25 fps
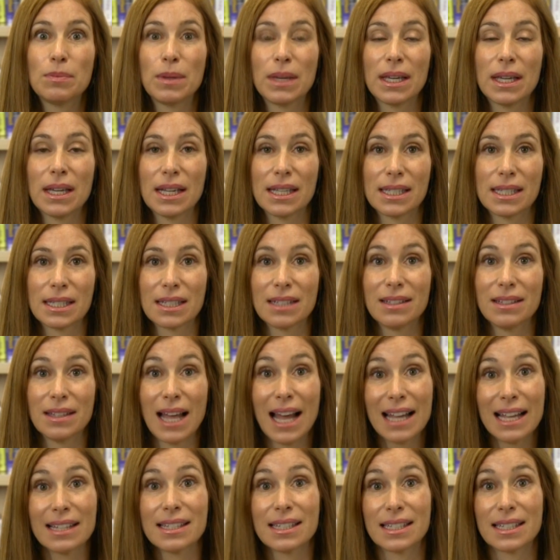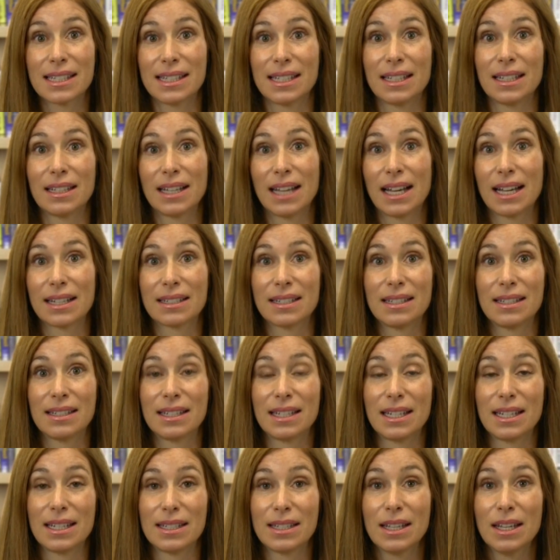because classic celiac
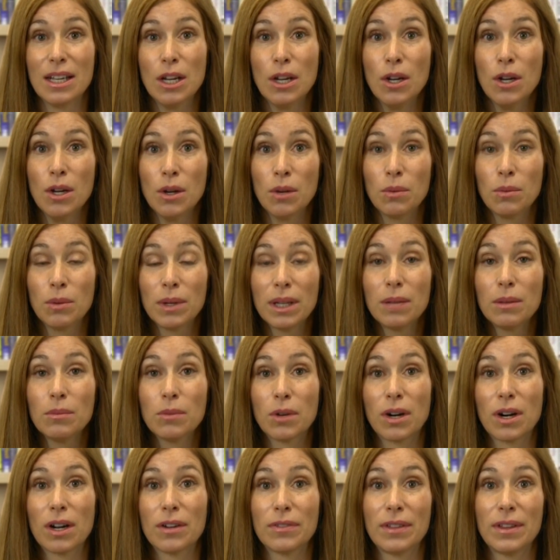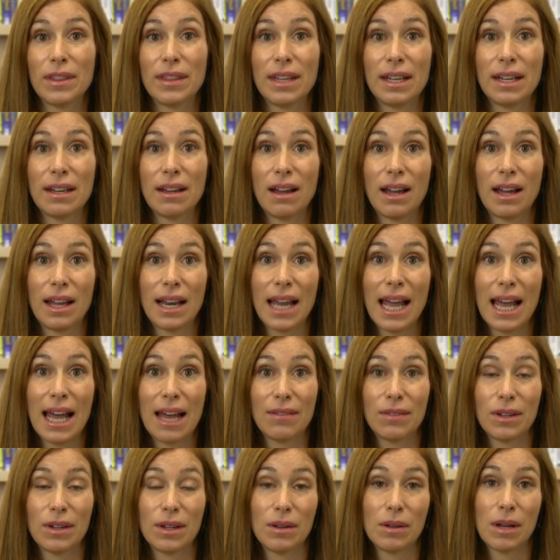disease will more often than not
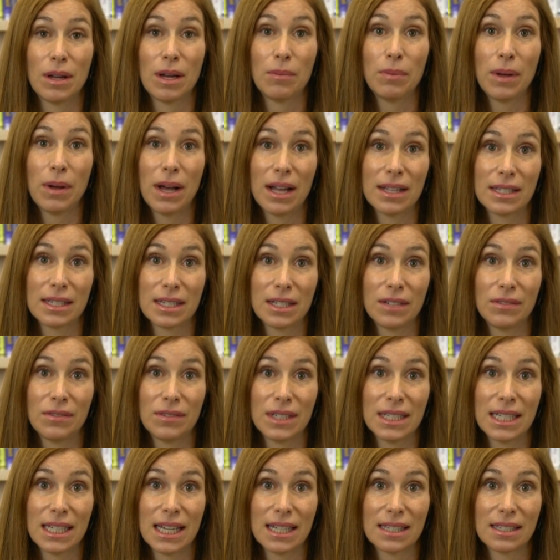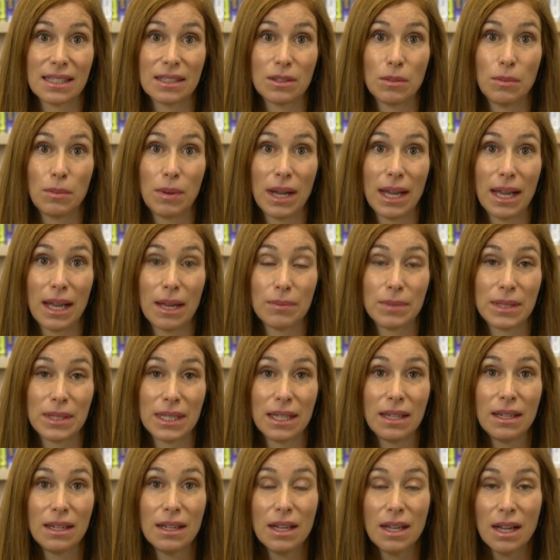have a, a positive intestinal
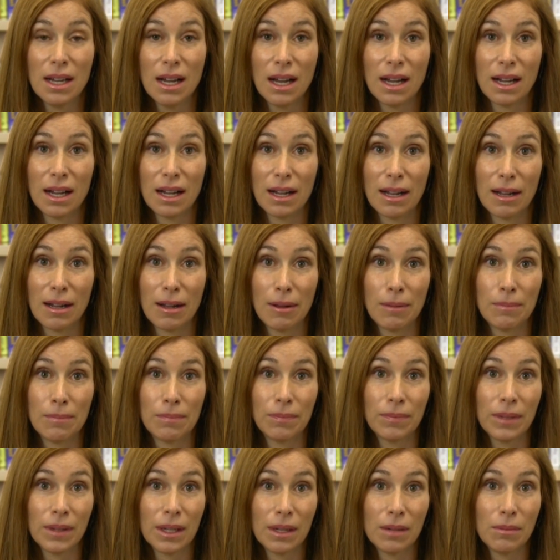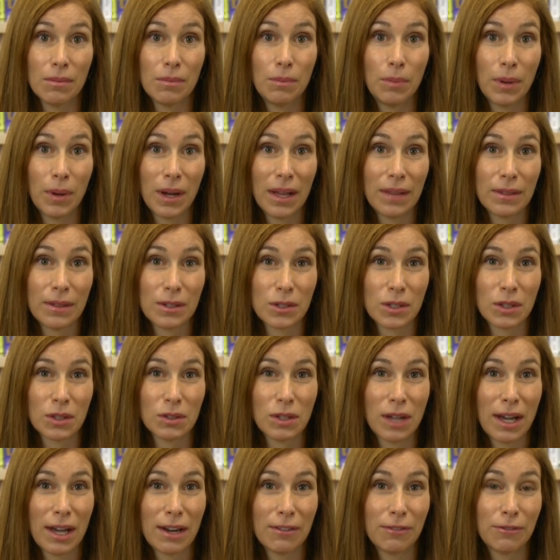biopsy. Um, but there's a
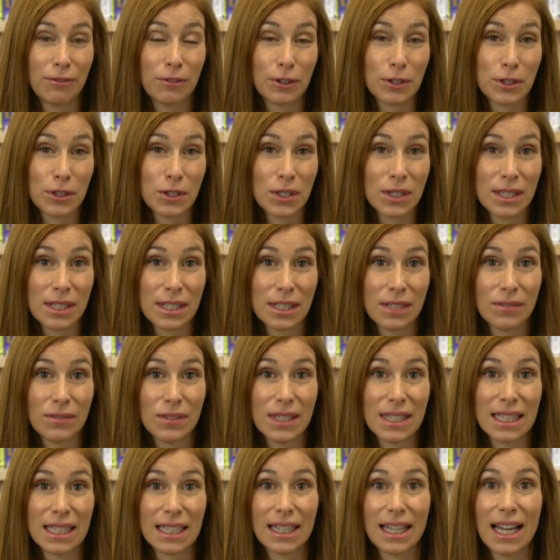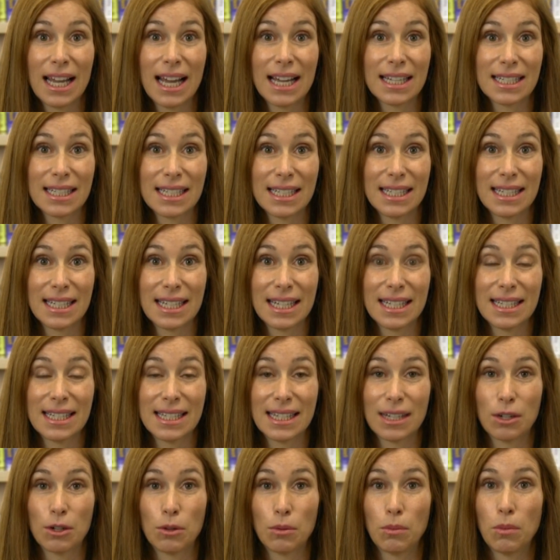lot of versions of celiac disease
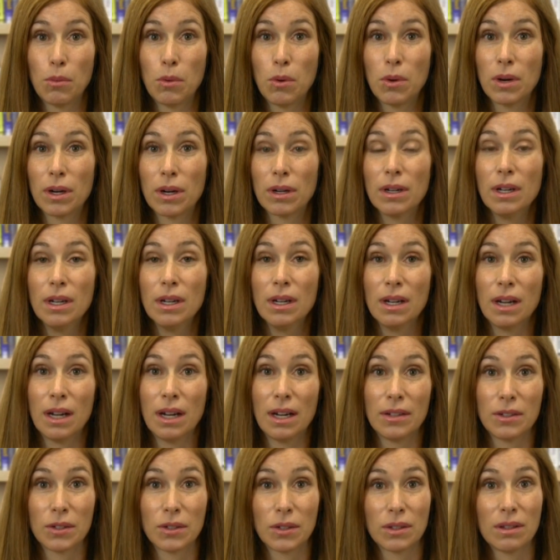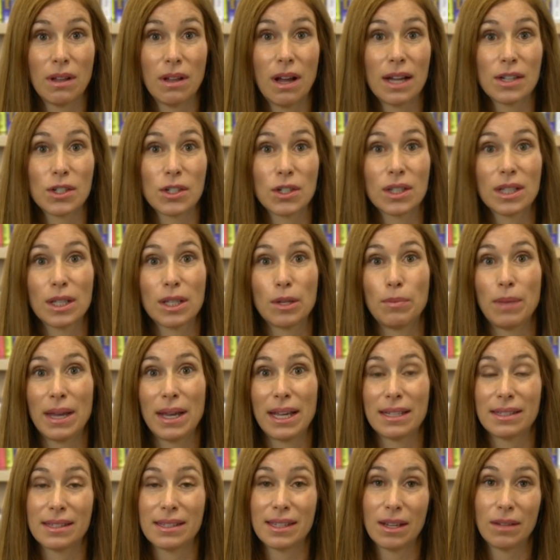that are more uh, neurologically
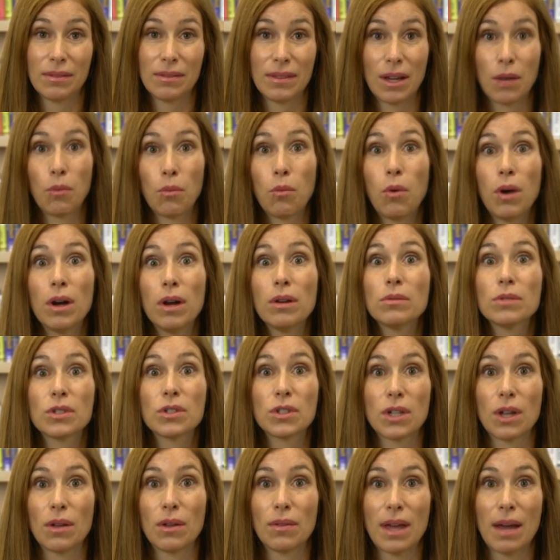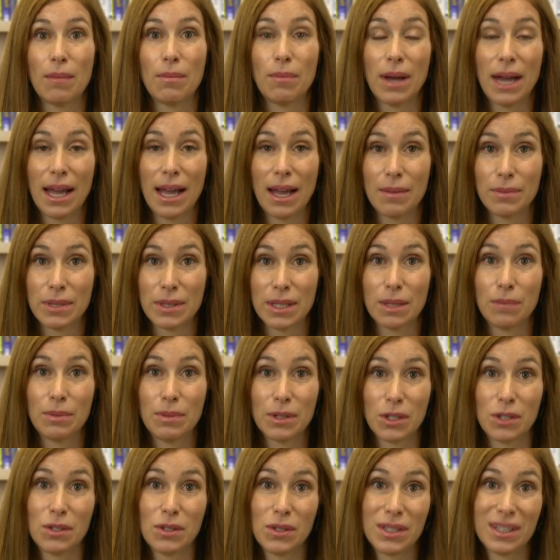based that, that won't show that biopsy,
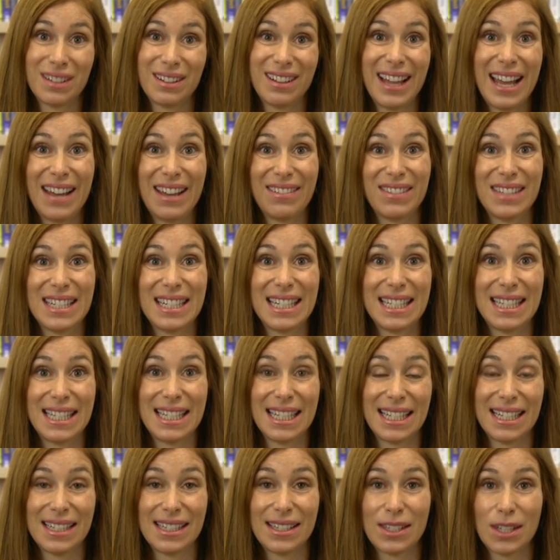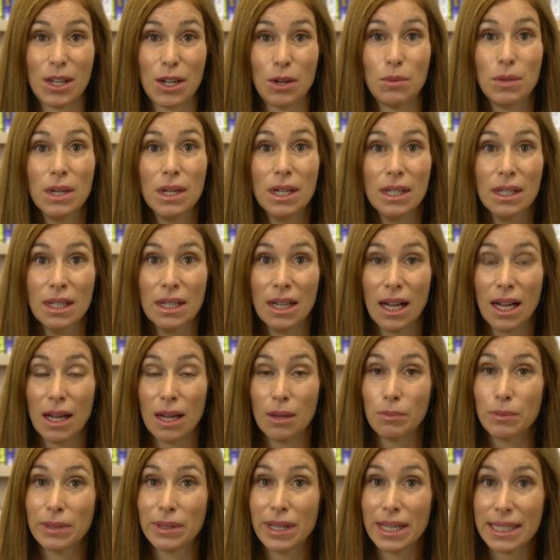but you still have the disease. So
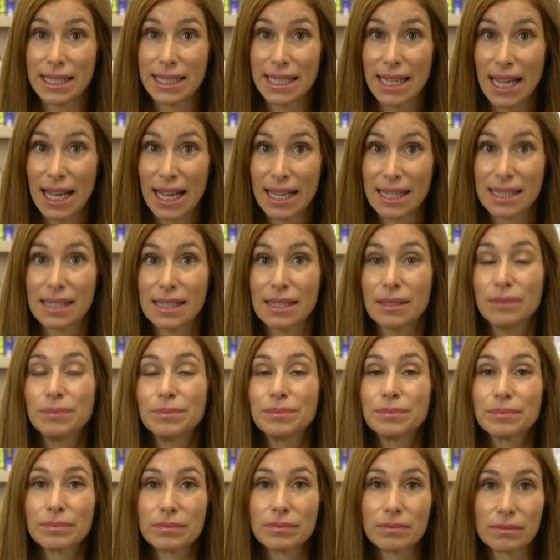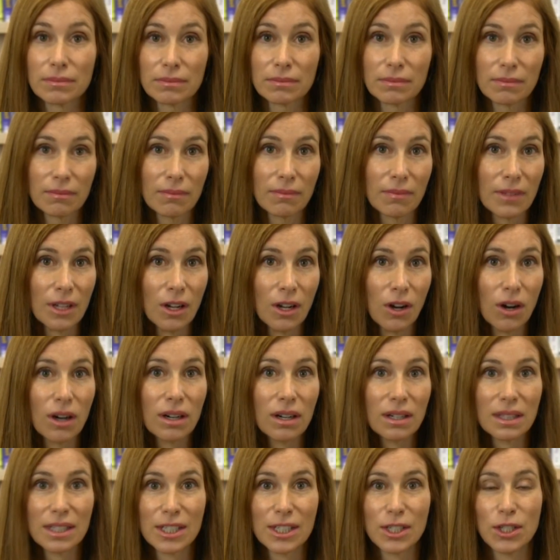uh, blood tests,
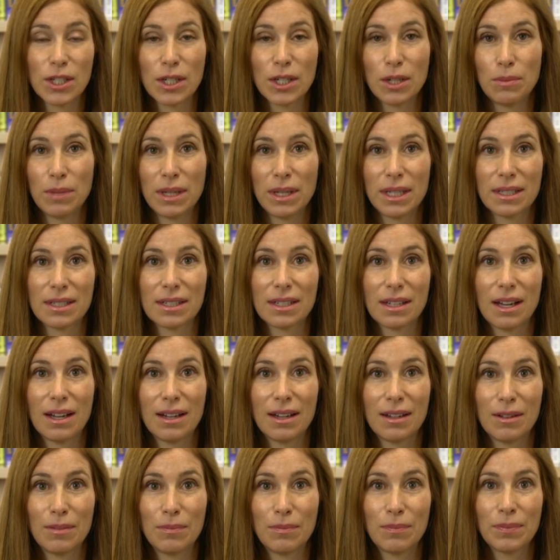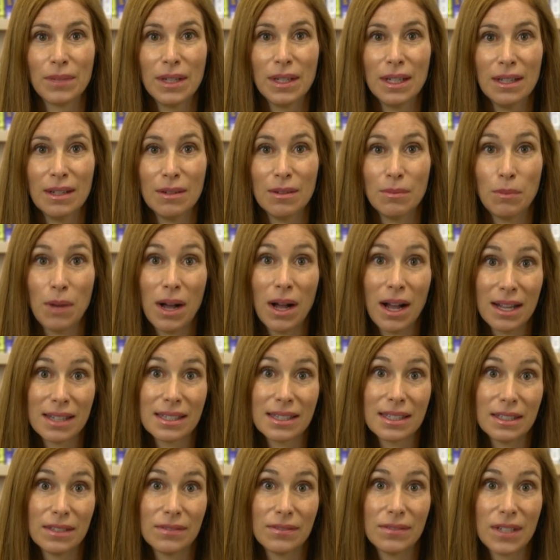are a legitimate um,
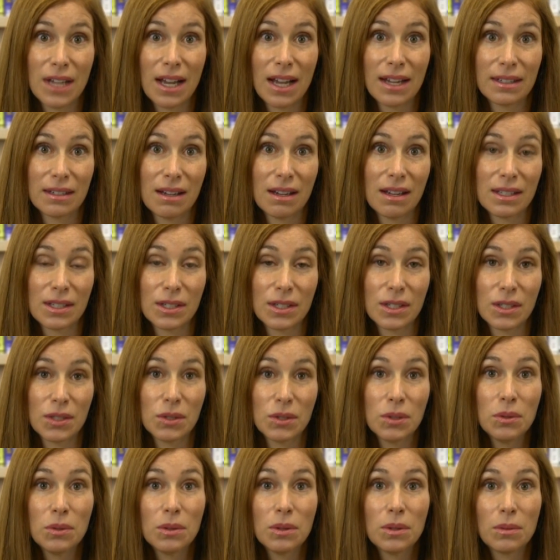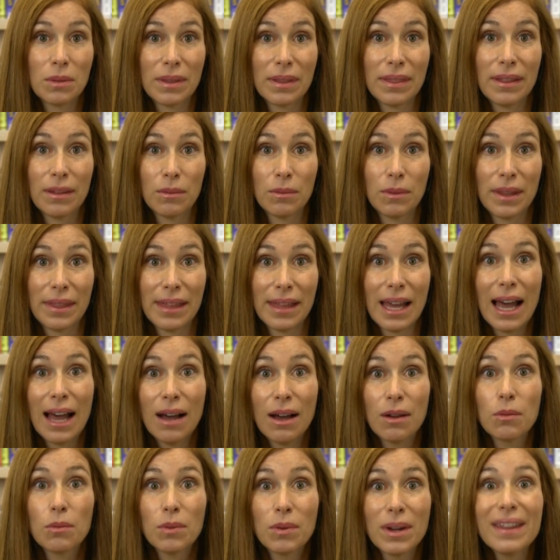positive diagnostic tool with,
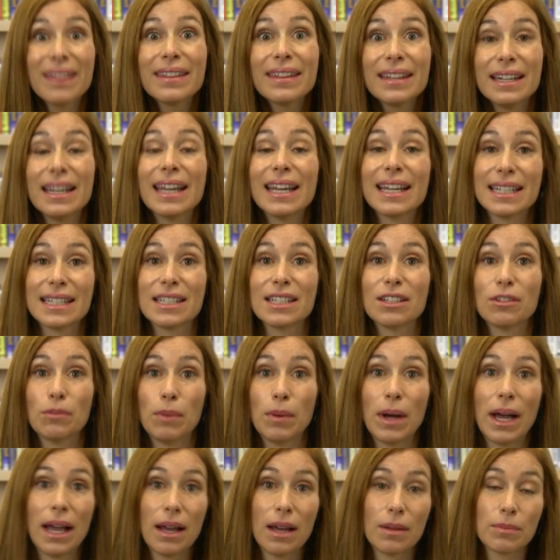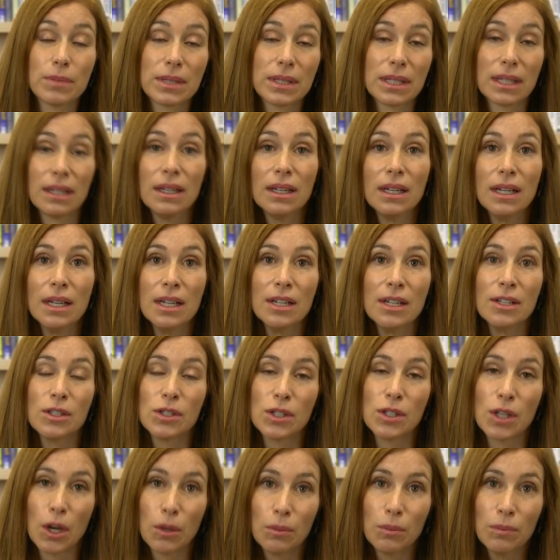without, with a negative biopsy.
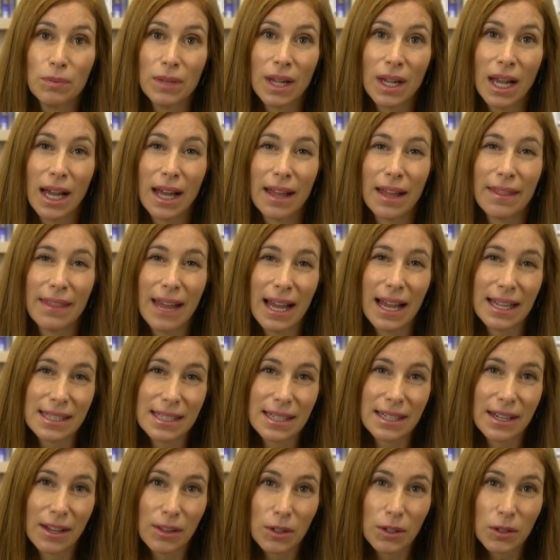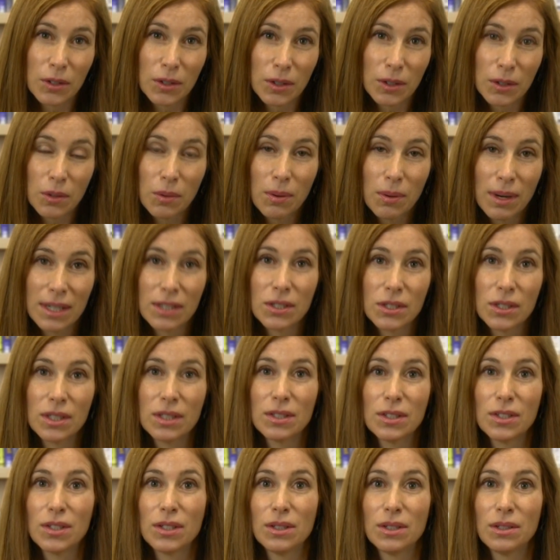So uh, that's another good
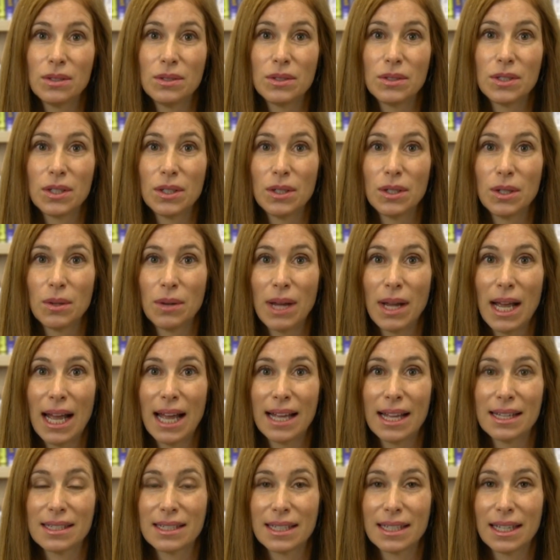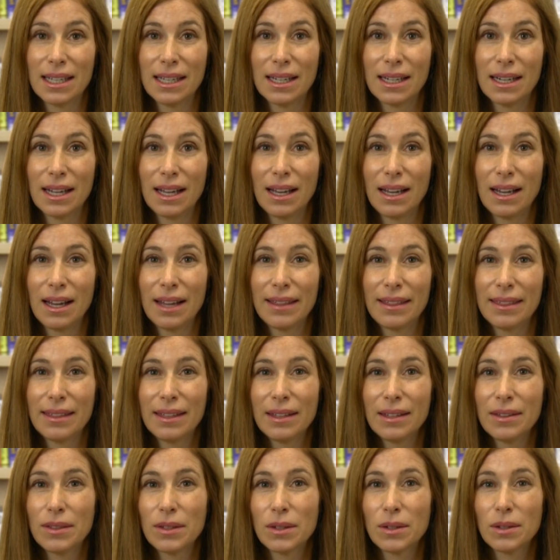question to, to know to ask. And I, I
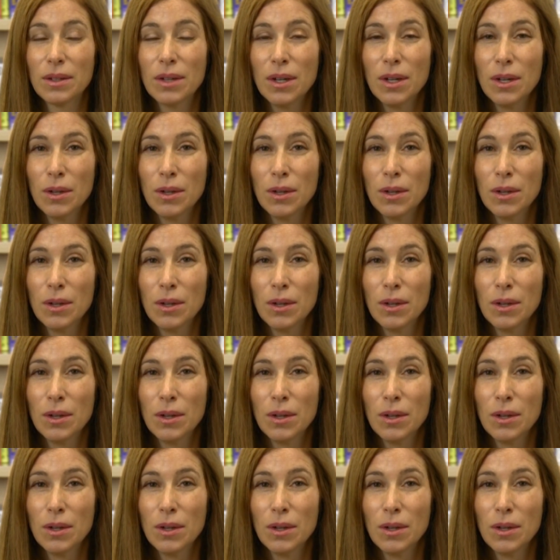think the